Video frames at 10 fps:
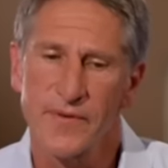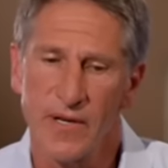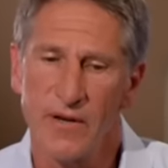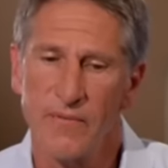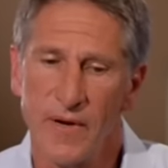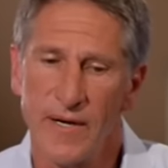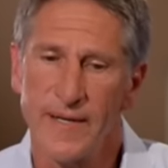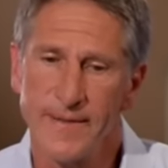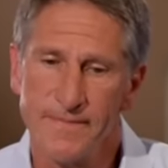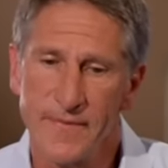So,
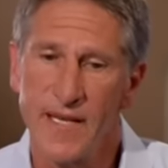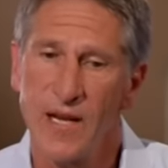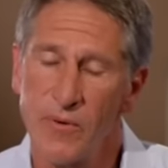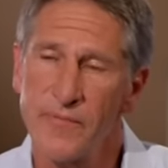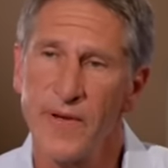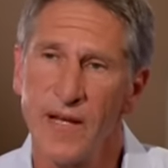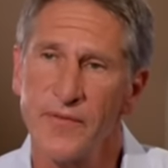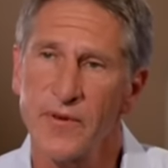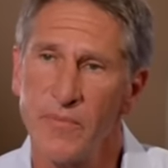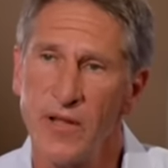um, yeah, we found
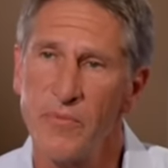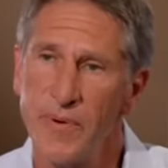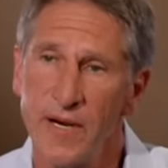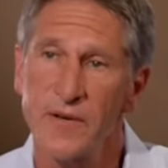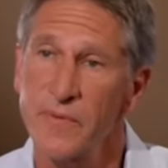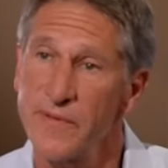some other parents with,